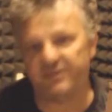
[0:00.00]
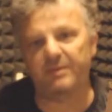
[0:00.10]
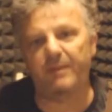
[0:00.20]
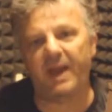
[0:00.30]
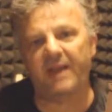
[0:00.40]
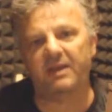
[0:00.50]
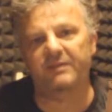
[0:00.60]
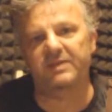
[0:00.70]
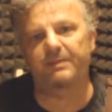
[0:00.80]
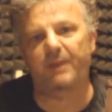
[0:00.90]
you have the bite
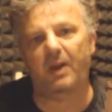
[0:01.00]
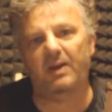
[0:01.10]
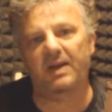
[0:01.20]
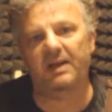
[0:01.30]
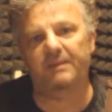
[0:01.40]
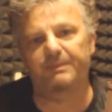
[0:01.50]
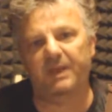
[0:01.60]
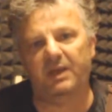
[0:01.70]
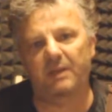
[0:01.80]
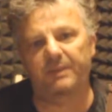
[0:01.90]
of the parallel
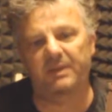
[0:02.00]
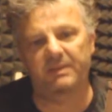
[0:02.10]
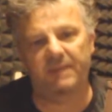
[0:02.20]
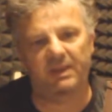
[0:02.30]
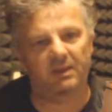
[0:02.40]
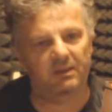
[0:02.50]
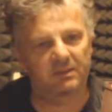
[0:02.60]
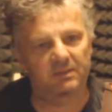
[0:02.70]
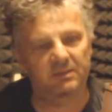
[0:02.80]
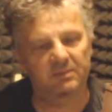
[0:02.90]
pickup in the
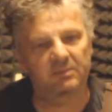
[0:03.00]
middle.